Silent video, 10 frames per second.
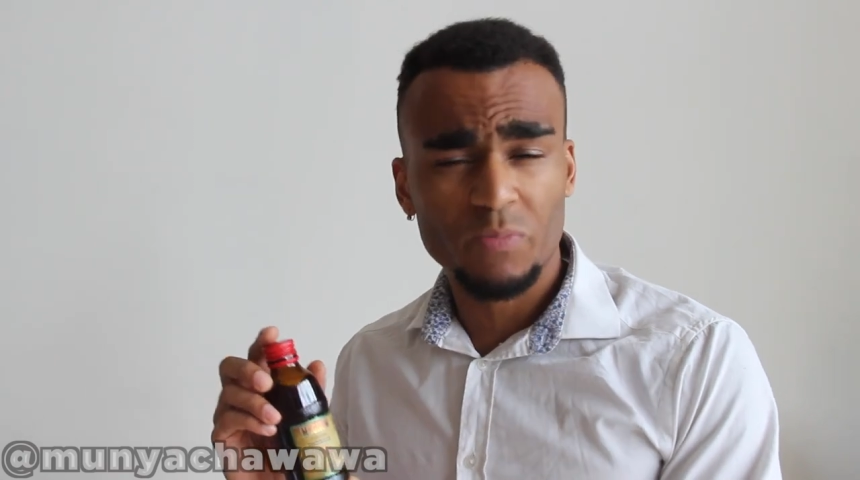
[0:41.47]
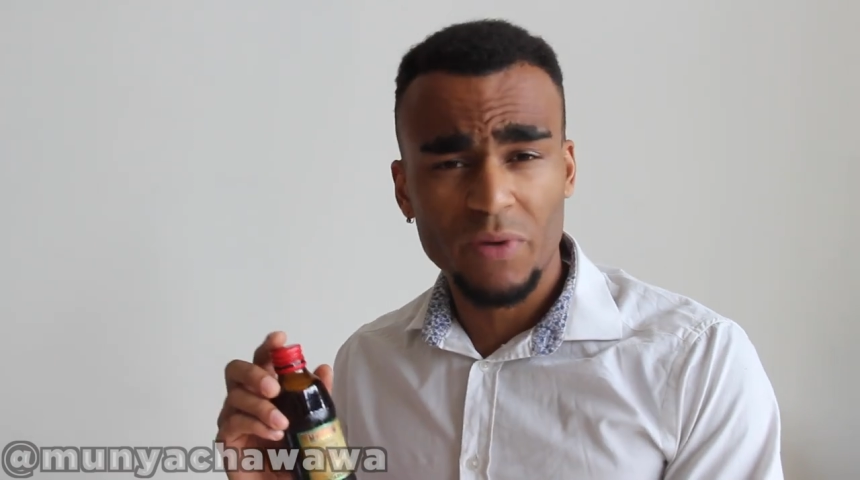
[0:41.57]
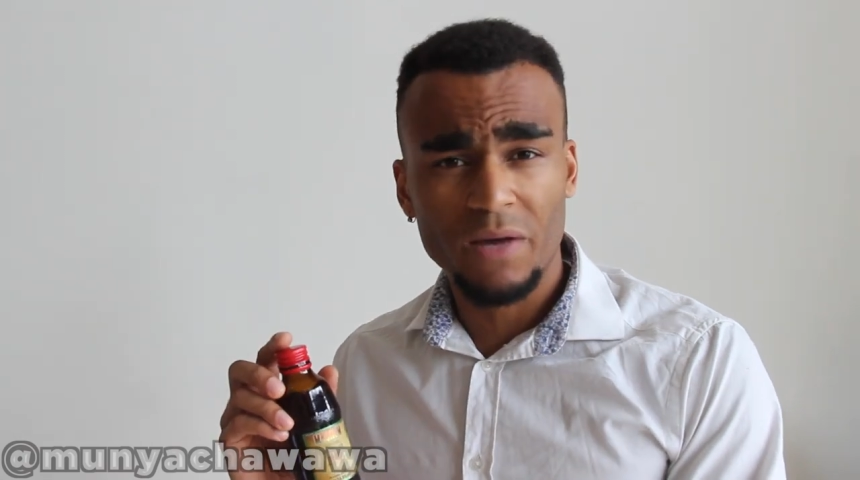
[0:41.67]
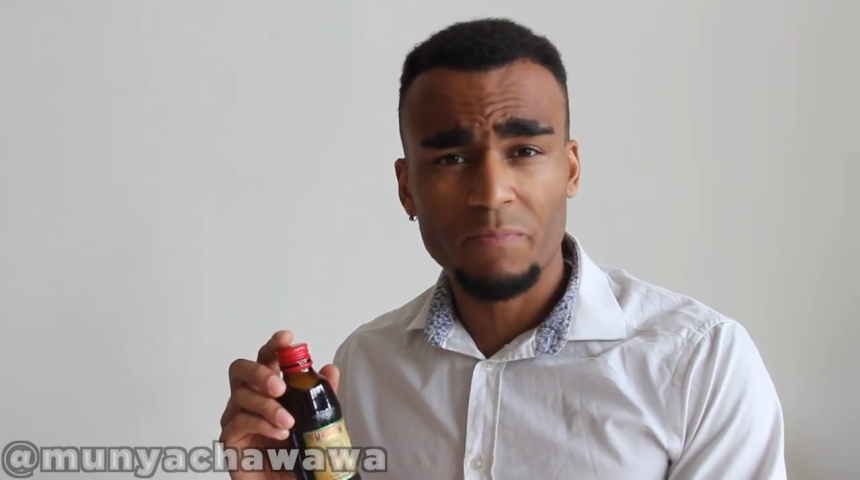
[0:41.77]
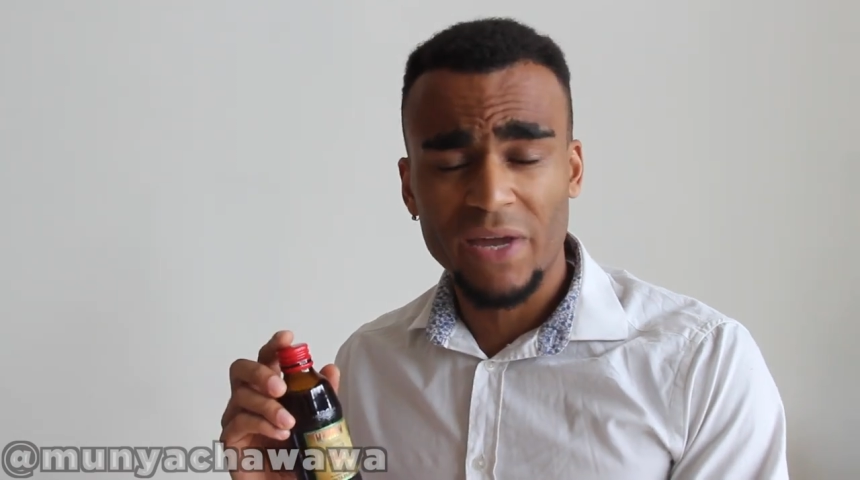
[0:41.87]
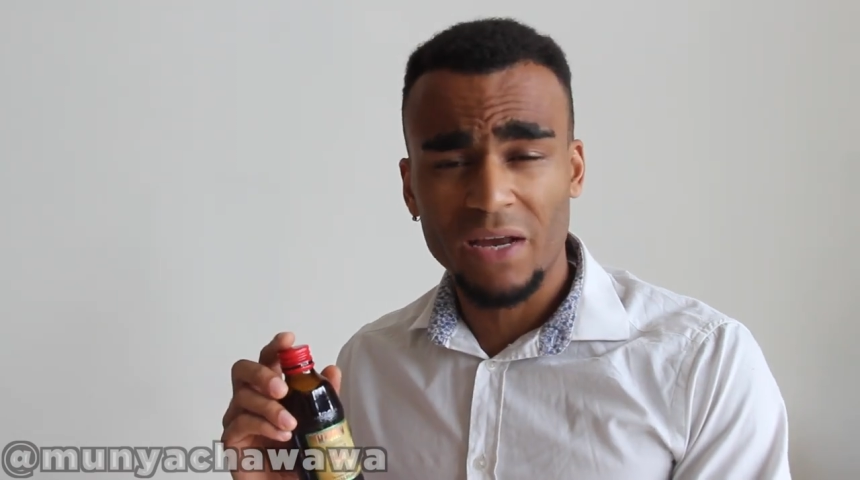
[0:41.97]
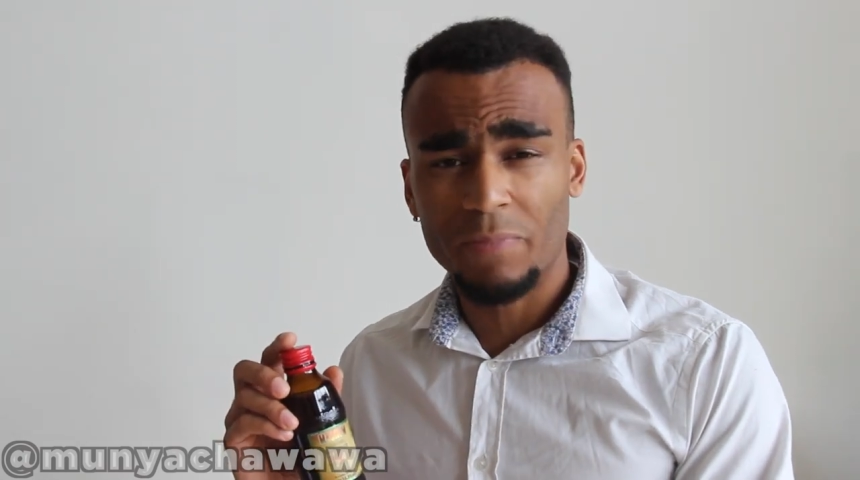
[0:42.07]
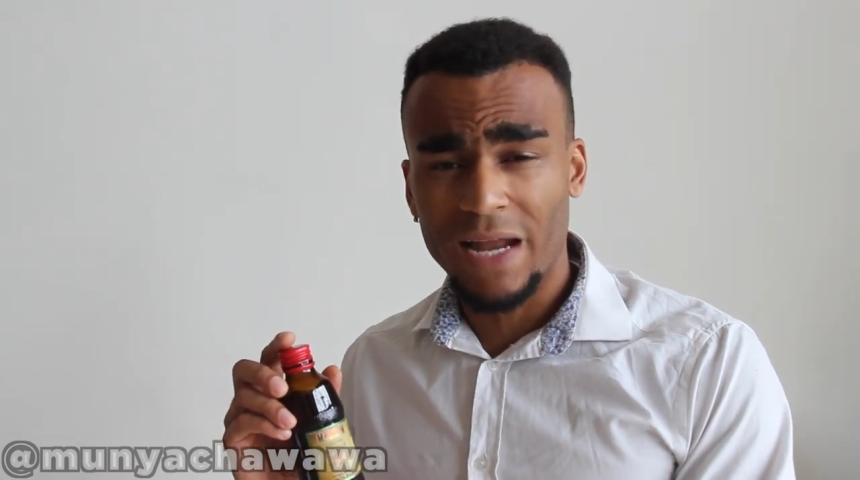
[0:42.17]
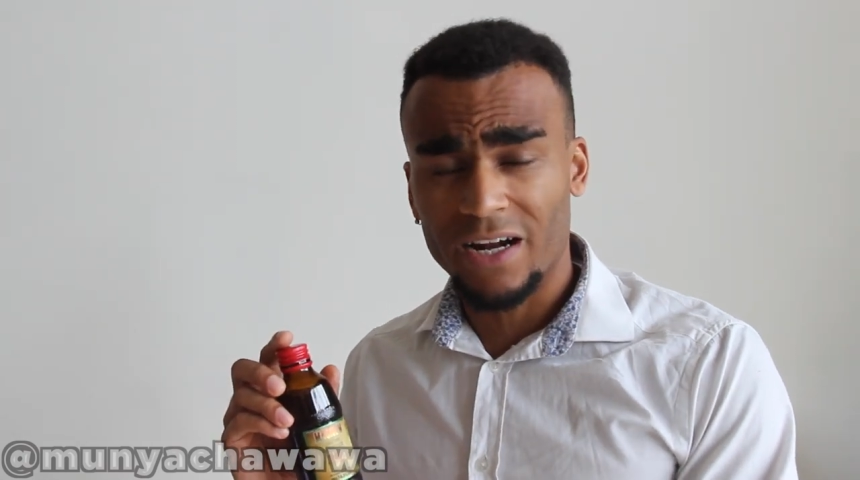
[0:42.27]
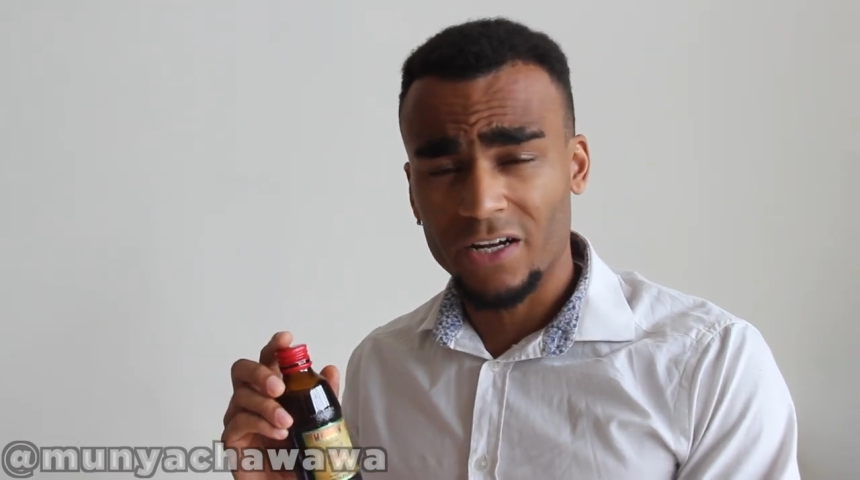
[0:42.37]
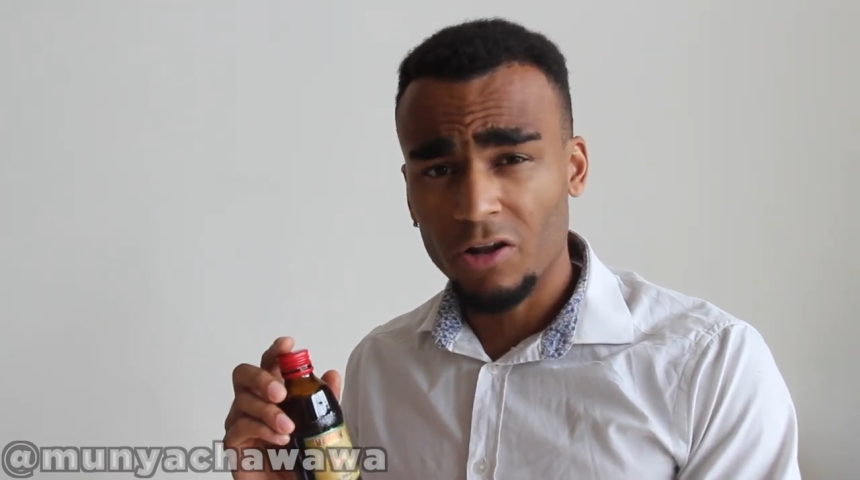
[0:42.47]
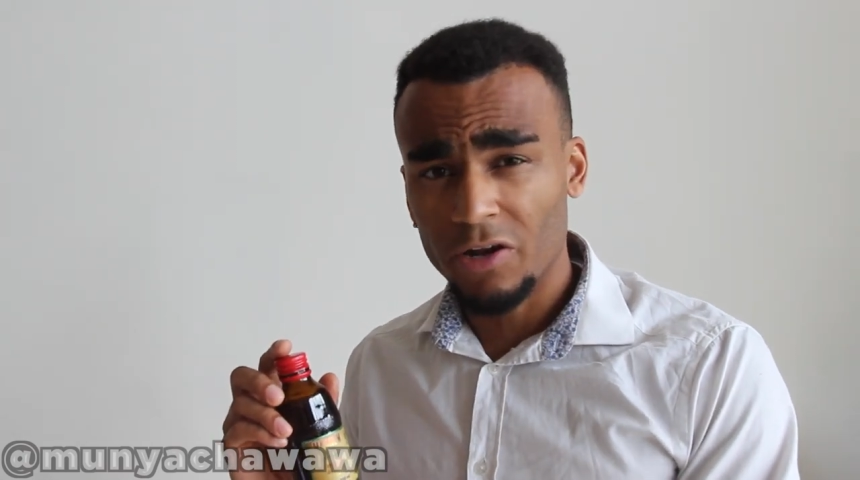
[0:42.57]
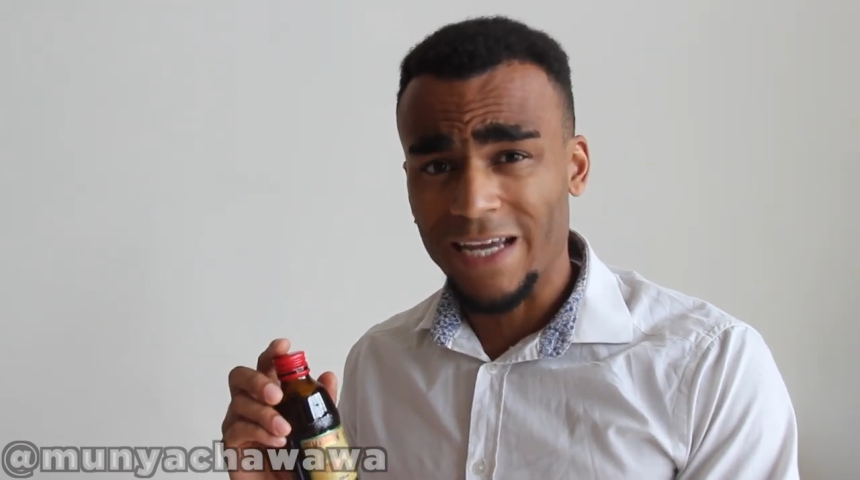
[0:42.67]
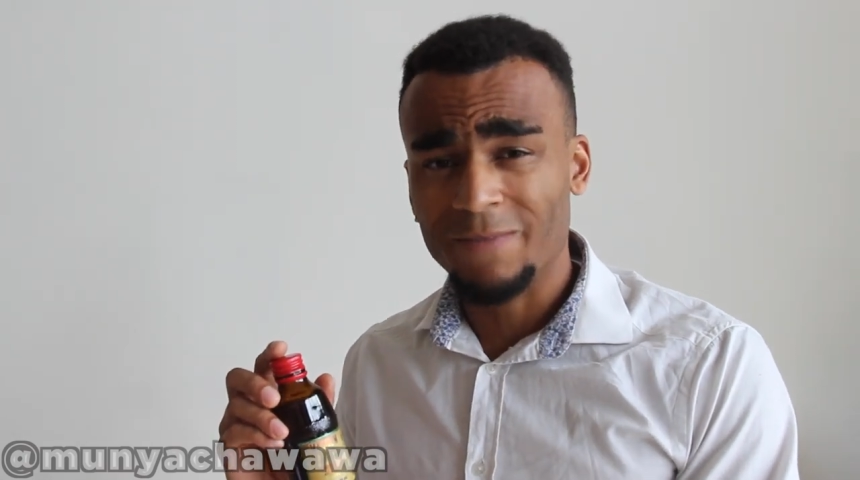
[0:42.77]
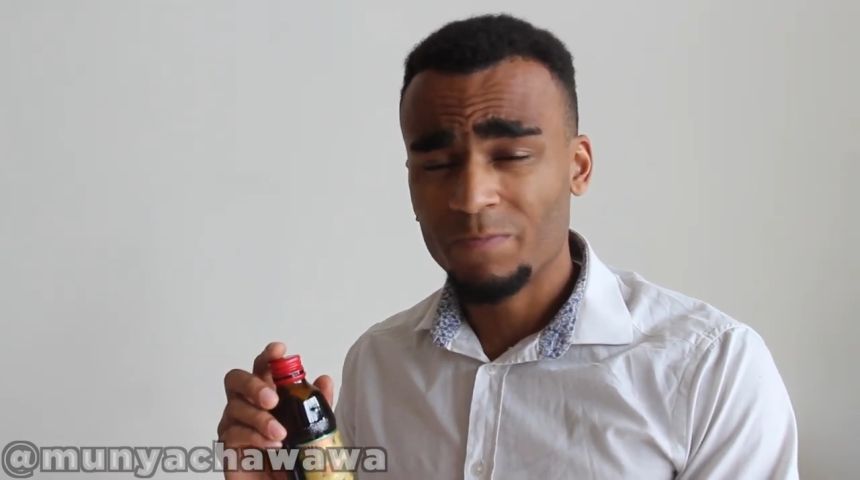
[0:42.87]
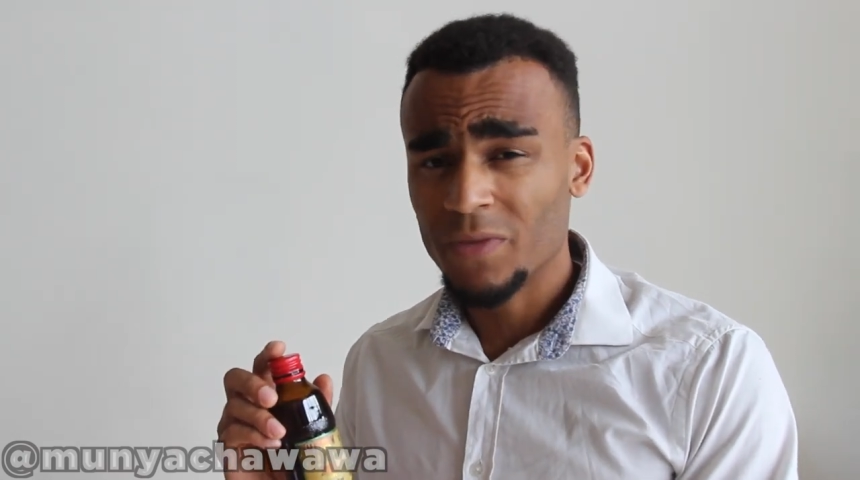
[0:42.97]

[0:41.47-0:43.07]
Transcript: to be a big black lolly.